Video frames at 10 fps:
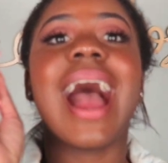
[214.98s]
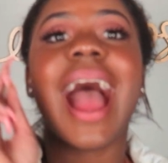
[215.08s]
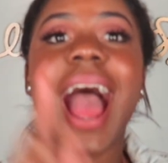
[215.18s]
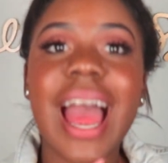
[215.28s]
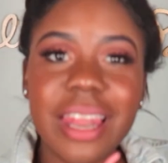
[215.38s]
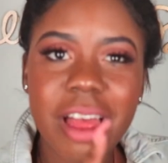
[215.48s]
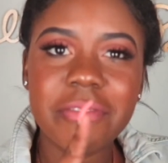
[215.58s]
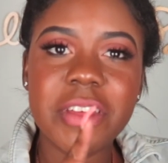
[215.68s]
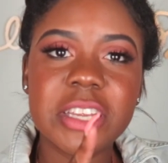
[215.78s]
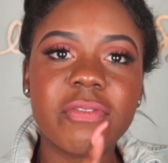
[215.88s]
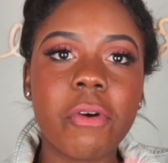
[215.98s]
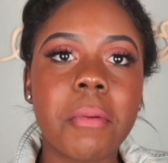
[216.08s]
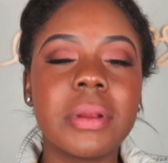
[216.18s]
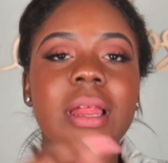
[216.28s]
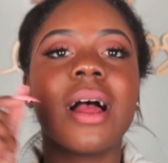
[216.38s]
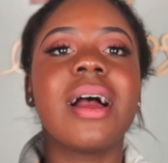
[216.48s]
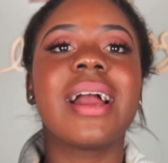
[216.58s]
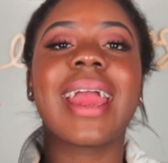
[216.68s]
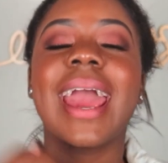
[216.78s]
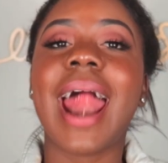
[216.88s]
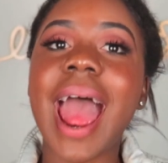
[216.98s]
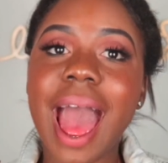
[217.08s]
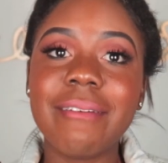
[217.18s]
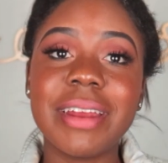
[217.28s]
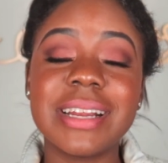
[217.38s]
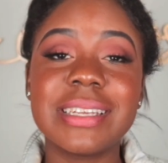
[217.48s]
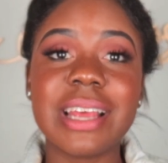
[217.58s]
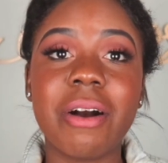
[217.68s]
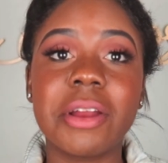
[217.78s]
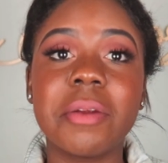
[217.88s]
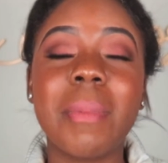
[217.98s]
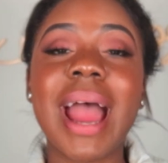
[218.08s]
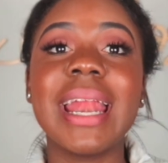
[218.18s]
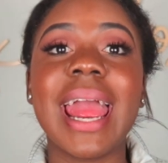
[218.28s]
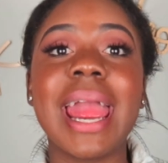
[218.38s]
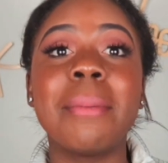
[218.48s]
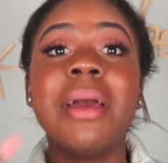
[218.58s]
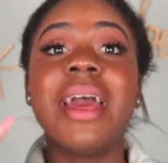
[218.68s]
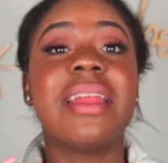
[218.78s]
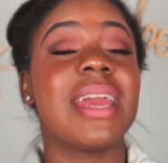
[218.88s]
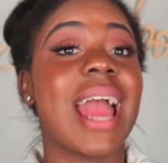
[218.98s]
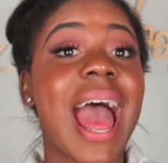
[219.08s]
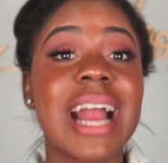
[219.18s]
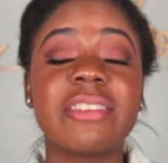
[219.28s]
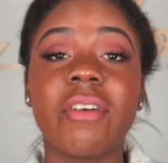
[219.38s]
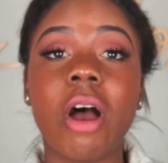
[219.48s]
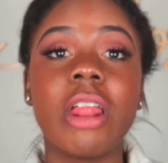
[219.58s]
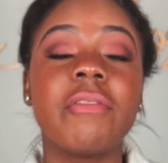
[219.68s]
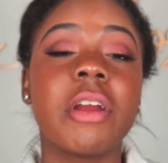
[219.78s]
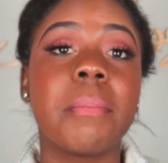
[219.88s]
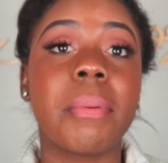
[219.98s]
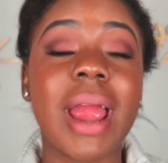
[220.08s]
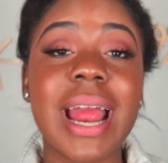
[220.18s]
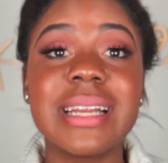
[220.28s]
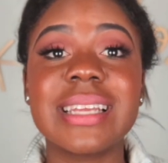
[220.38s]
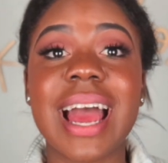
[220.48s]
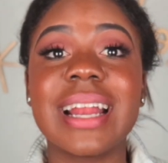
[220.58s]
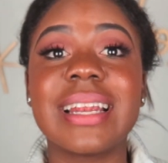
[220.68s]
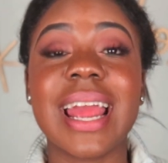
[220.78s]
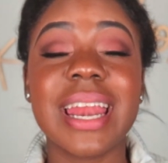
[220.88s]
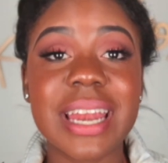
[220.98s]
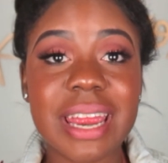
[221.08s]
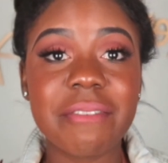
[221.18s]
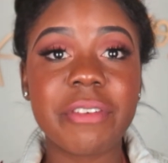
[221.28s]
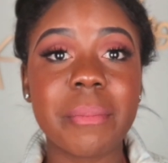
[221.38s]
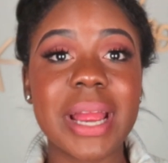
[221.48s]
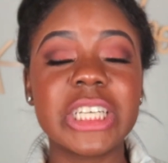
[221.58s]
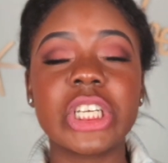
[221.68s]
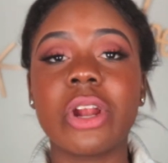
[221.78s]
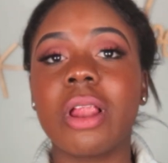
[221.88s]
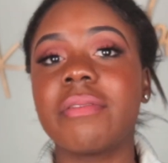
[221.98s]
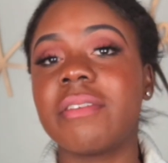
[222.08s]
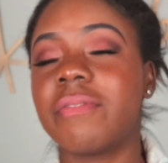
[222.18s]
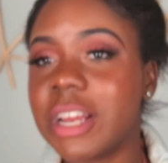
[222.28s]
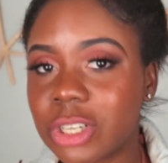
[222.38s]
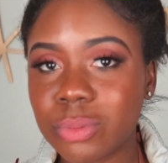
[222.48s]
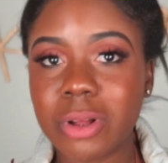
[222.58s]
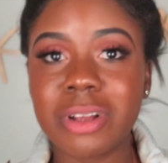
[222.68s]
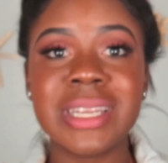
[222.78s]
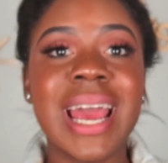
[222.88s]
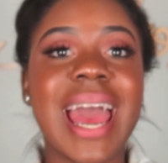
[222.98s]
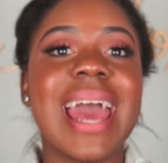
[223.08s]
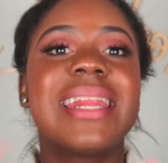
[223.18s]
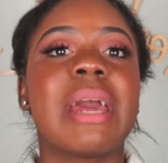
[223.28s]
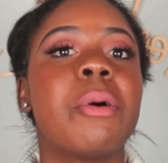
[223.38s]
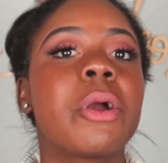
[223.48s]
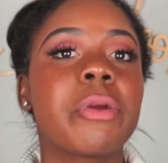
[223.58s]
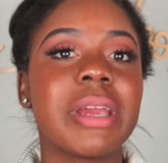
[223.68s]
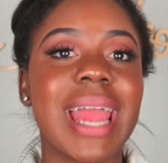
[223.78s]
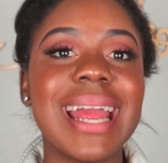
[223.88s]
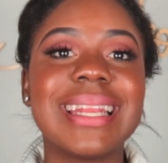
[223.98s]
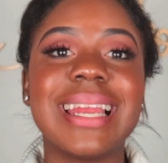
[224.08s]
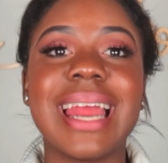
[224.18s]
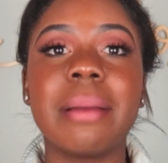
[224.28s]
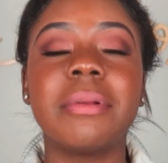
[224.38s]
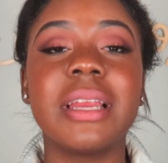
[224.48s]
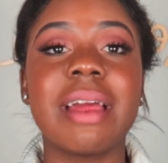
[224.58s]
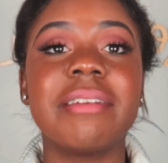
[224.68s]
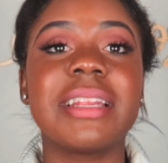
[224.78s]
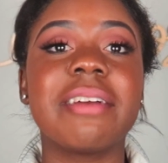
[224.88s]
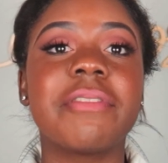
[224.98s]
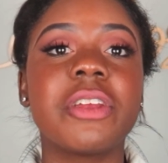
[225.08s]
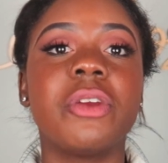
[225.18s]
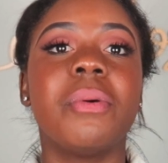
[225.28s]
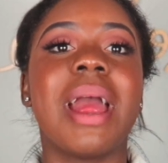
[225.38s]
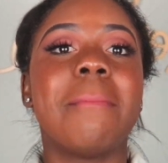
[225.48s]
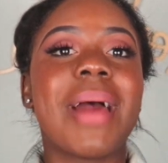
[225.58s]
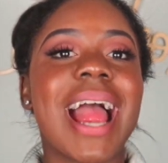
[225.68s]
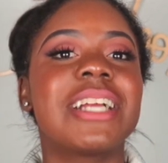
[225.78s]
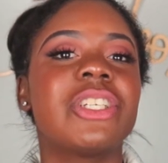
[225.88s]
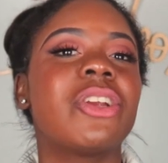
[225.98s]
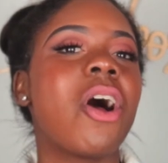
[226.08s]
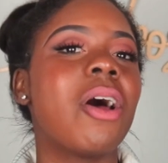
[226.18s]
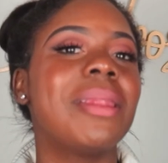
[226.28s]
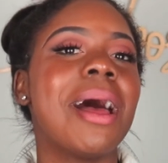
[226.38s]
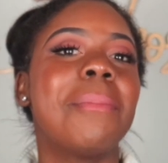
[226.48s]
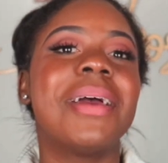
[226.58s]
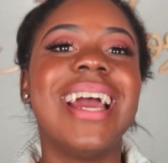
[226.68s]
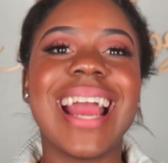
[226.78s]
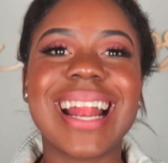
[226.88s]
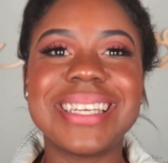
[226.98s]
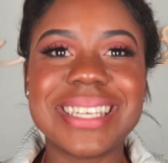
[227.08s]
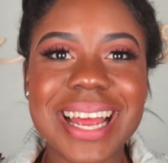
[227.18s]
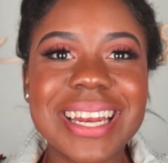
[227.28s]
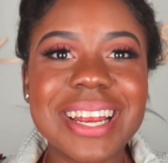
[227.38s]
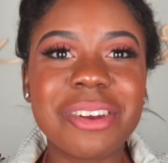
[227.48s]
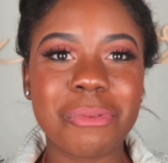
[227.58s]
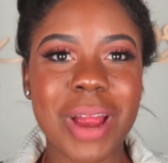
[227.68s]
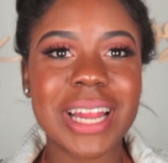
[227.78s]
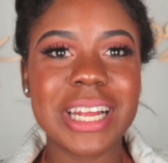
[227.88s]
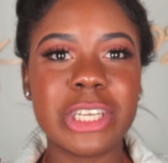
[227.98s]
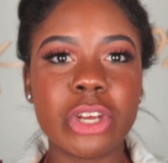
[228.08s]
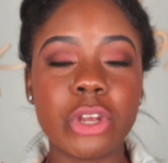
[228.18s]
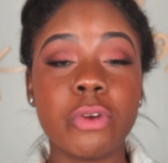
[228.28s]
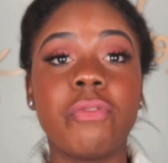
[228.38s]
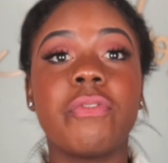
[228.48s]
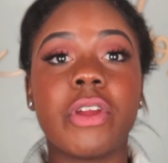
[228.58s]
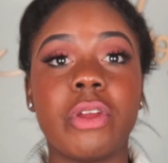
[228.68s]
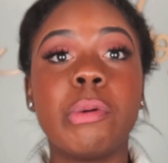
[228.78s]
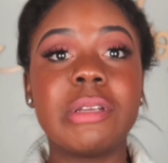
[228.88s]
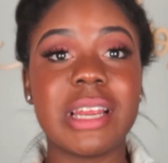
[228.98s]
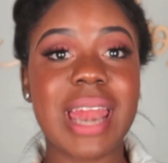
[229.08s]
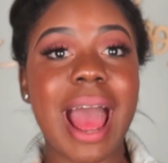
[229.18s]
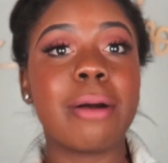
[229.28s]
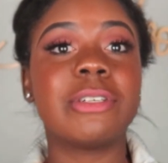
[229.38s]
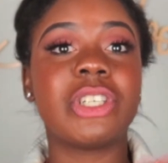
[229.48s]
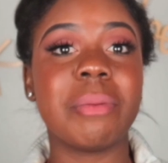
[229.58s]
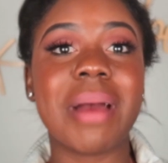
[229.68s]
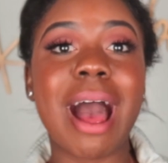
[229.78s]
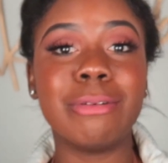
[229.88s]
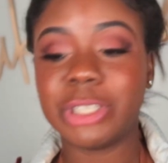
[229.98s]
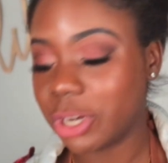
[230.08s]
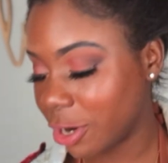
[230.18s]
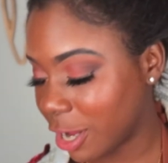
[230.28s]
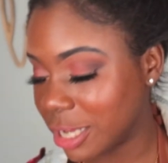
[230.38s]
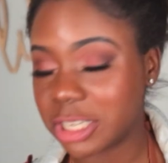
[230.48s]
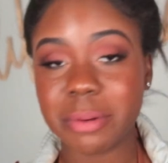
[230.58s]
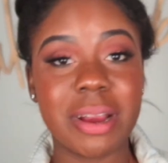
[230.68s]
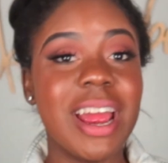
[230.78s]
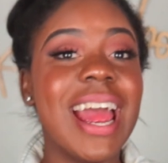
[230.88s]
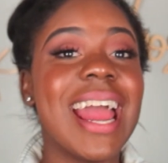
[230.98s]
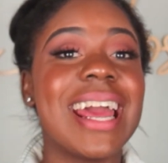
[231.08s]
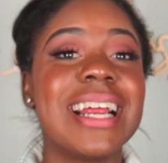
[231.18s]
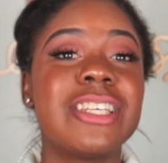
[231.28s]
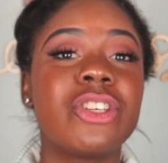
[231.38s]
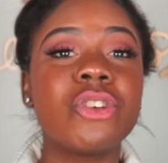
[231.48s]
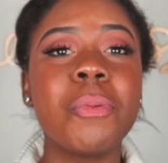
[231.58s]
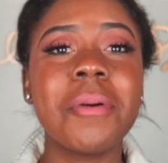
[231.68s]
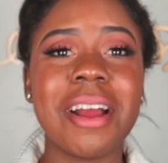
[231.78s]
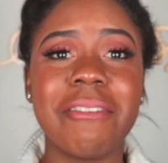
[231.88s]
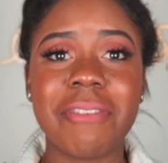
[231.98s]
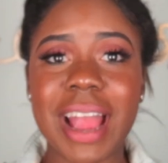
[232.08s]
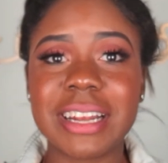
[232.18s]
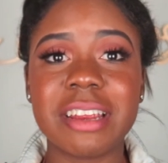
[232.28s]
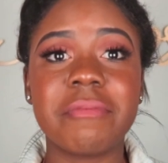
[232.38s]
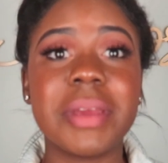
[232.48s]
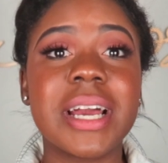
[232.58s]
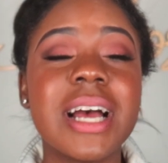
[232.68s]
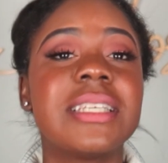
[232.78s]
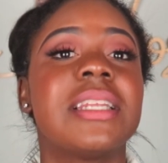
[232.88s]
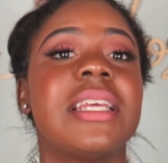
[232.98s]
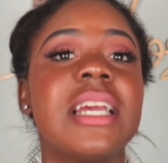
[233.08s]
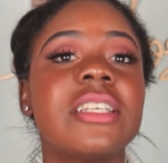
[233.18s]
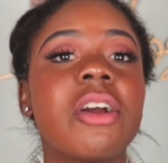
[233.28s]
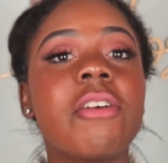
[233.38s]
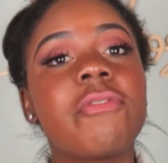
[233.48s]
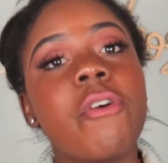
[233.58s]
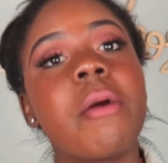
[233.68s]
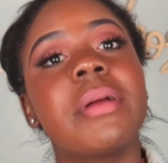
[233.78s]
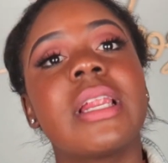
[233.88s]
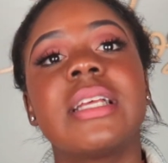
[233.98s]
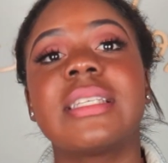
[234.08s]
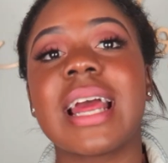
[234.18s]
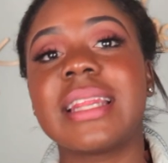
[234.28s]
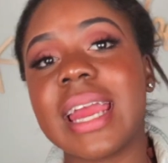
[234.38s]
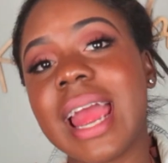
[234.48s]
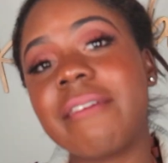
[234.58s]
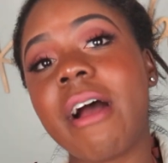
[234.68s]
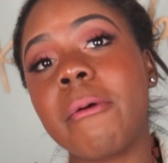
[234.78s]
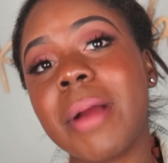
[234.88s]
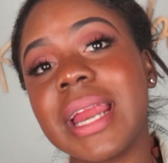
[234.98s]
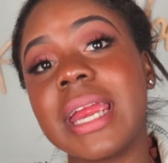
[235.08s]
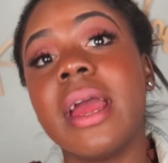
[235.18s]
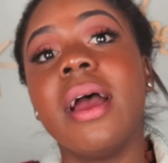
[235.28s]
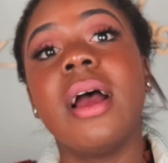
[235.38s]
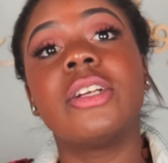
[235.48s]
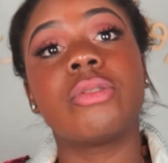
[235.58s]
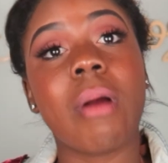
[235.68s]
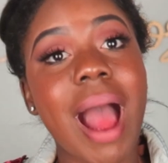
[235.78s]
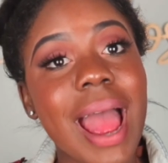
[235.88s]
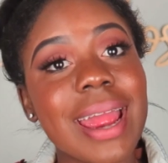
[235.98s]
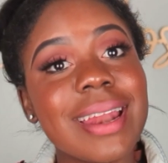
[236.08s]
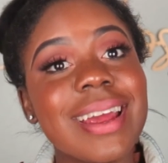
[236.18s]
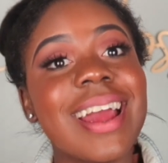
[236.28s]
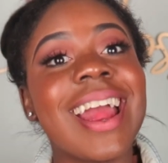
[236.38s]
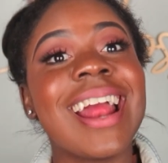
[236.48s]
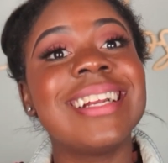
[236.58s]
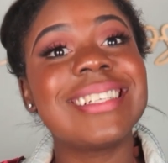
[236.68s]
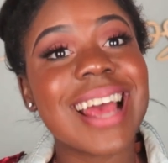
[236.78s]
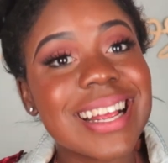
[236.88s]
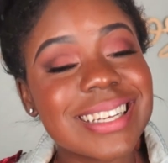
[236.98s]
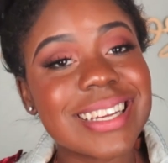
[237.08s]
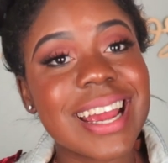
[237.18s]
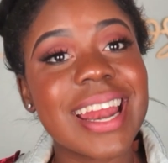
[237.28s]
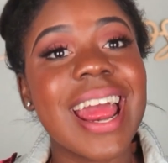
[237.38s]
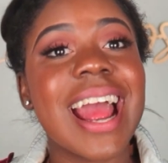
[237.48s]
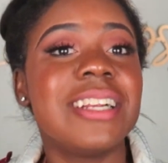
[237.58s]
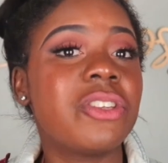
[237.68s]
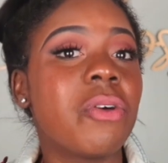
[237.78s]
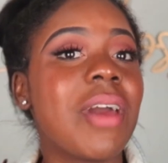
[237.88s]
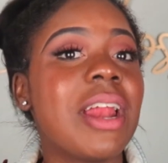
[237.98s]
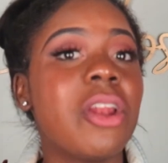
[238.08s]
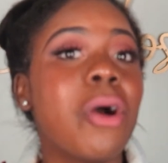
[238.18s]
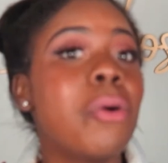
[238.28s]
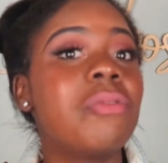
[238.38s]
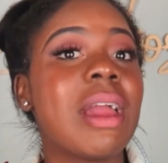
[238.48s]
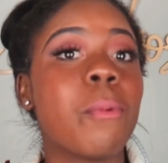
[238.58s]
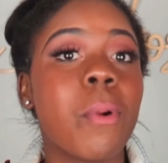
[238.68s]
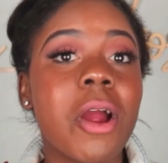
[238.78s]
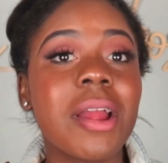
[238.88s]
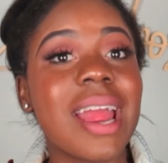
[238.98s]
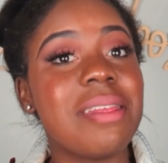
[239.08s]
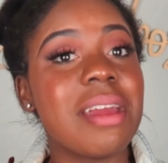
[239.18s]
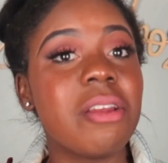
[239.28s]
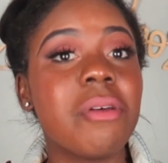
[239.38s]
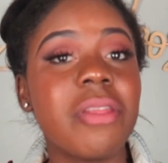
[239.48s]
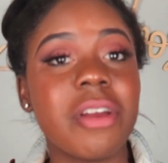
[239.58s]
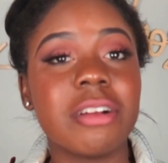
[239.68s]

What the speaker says: I love this formula, can I have it and sell under my name? They ask for all of your brand's identity information, all of the visuals, and they will create the label and everything for you and package it all up and send it directly to you for you to now ship out to your customer. It is super effective because these are formulas that they have already tried and tested, and so they know they work and they know that they're